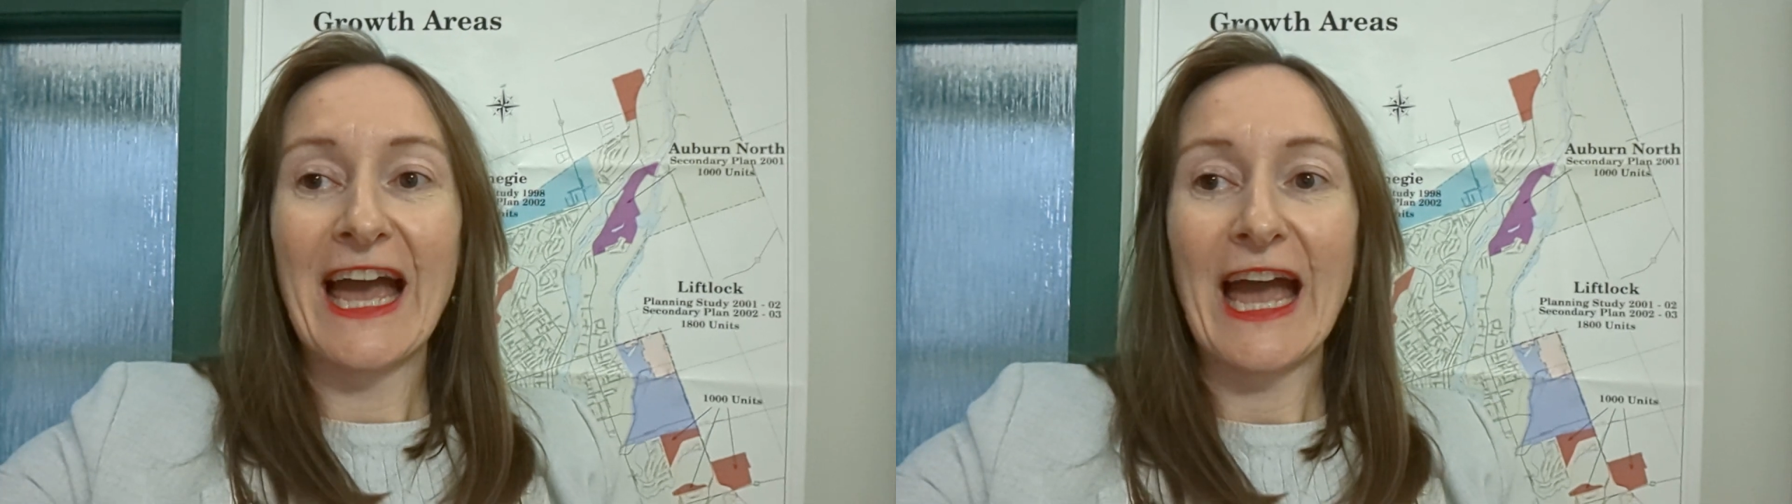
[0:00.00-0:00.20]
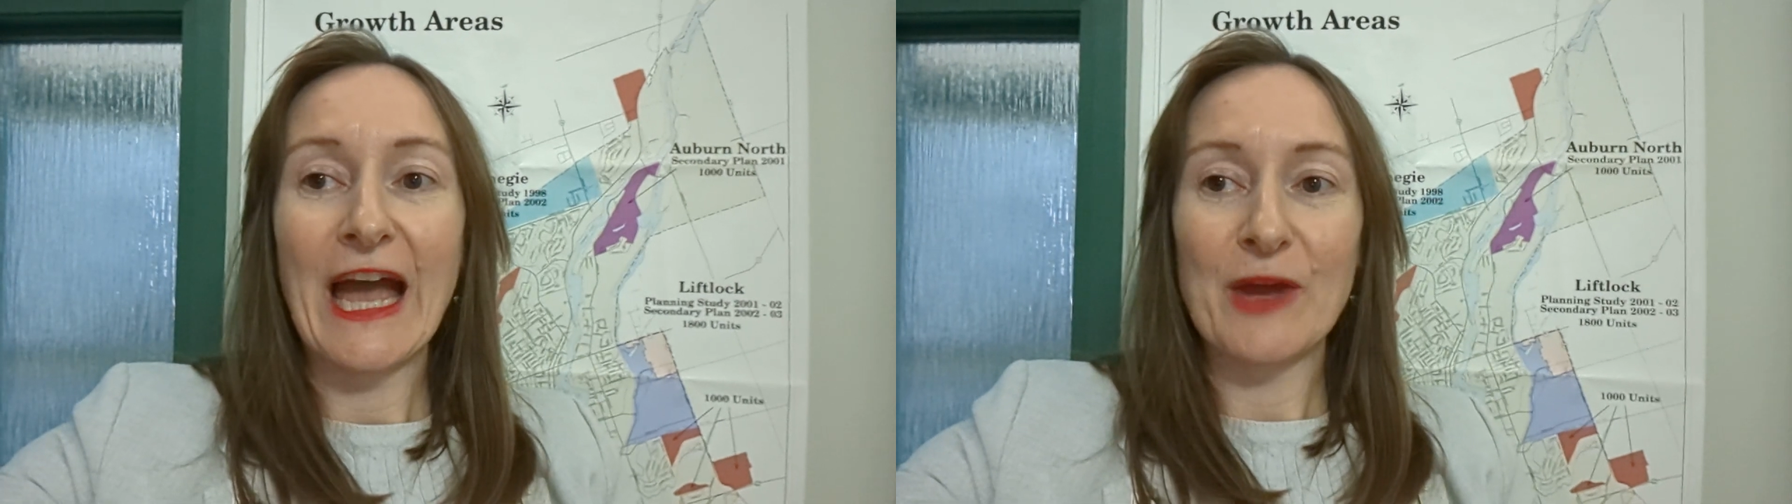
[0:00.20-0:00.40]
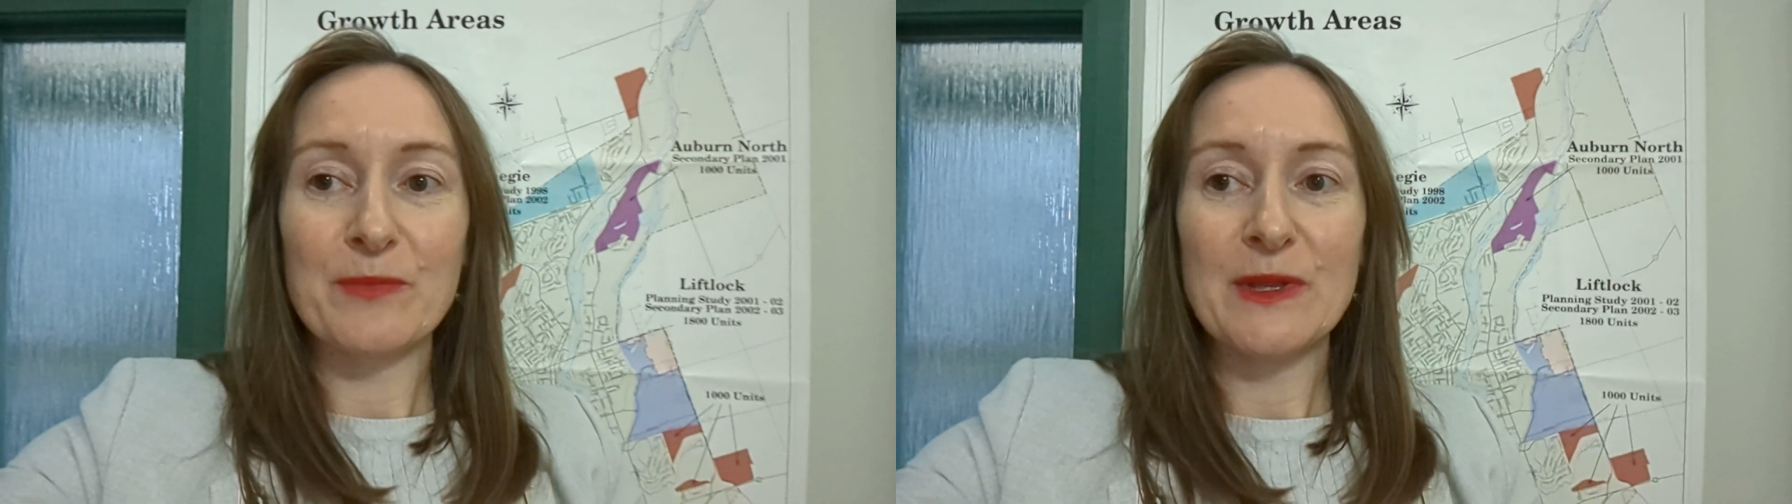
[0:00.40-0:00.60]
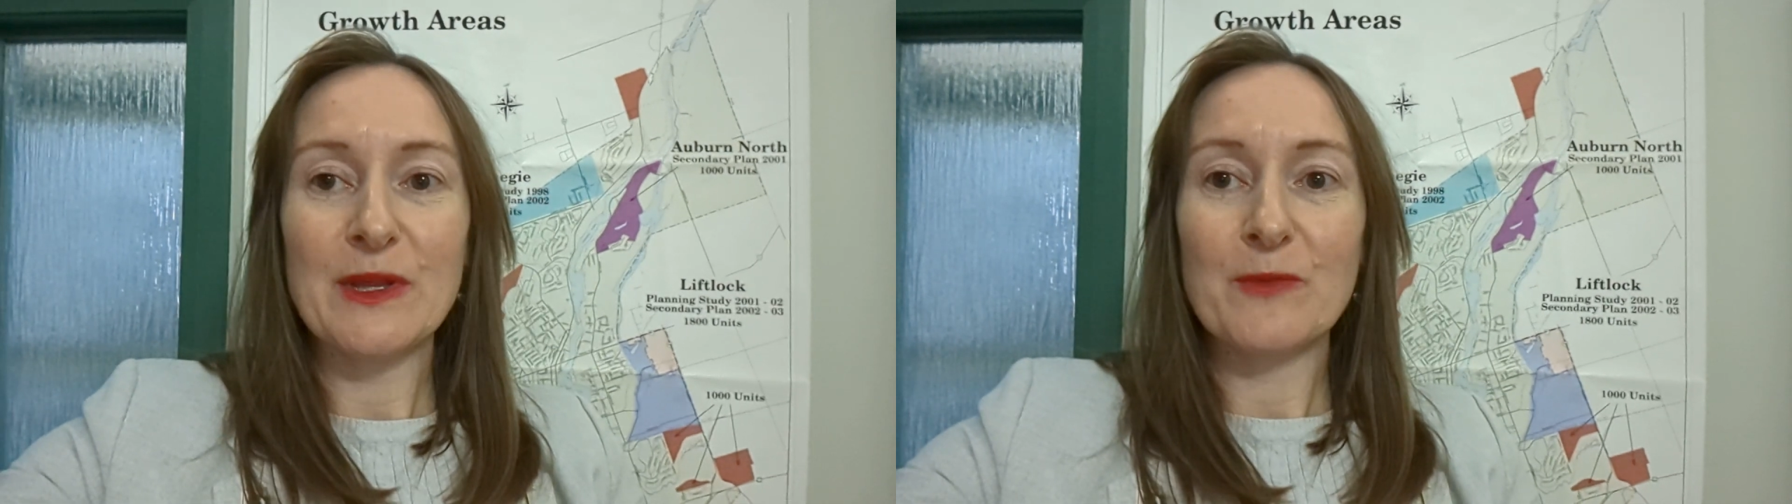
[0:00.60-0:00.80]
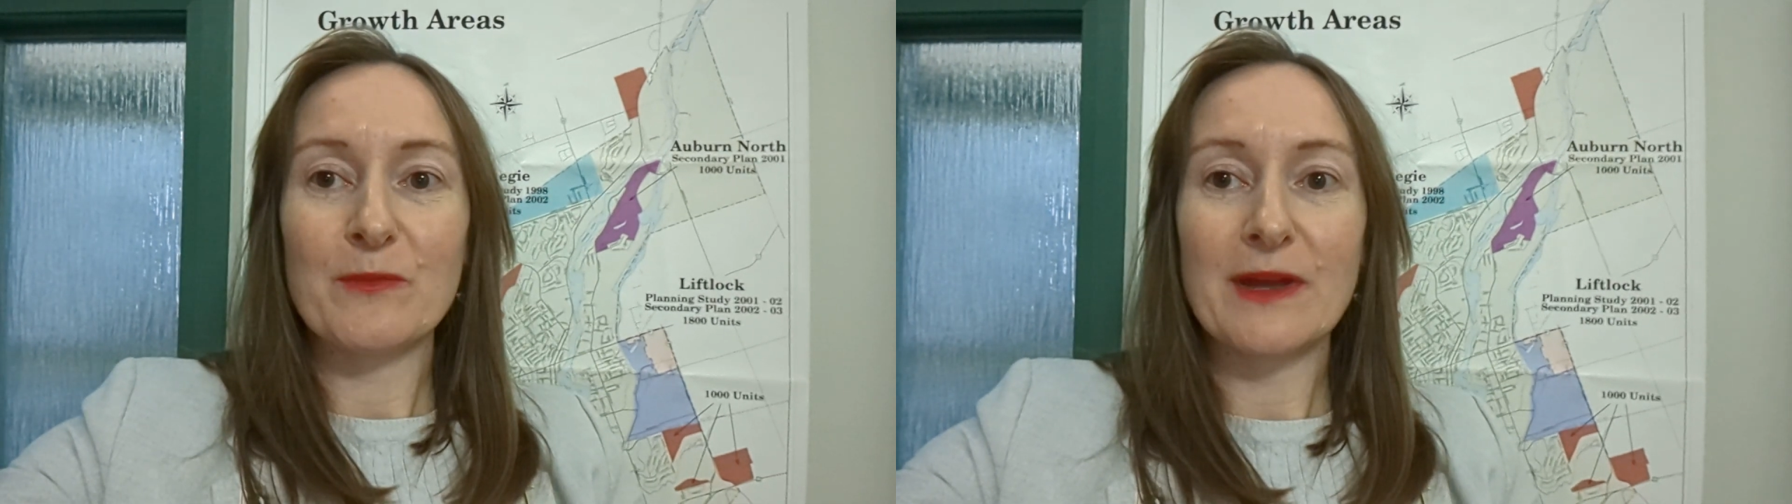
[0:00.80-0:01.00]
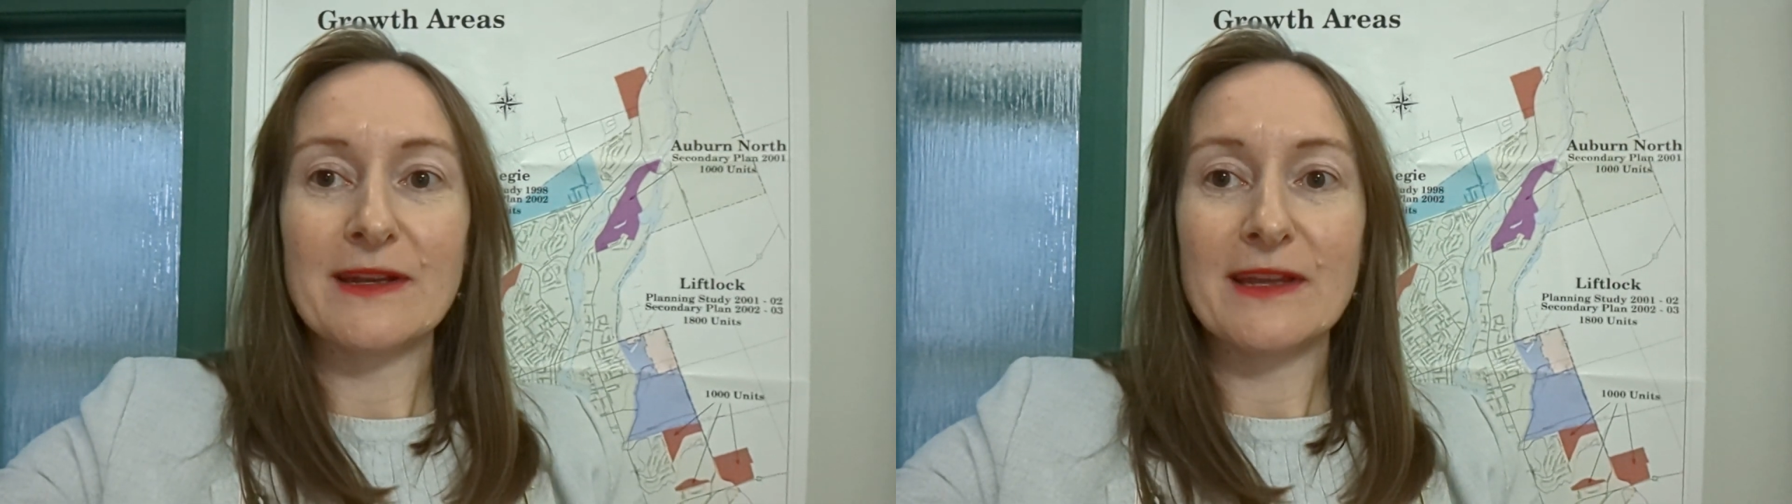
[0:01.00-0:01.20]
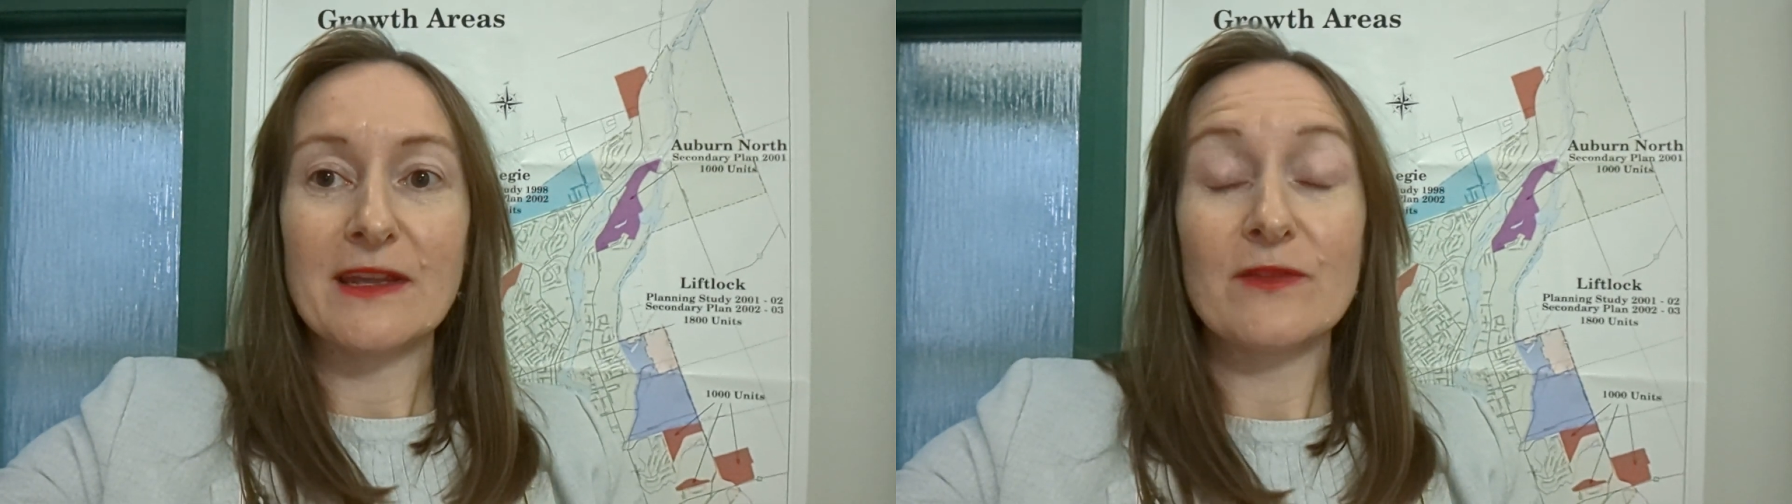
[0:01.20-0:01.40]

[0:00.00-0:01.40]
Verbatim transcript: Happy Monday,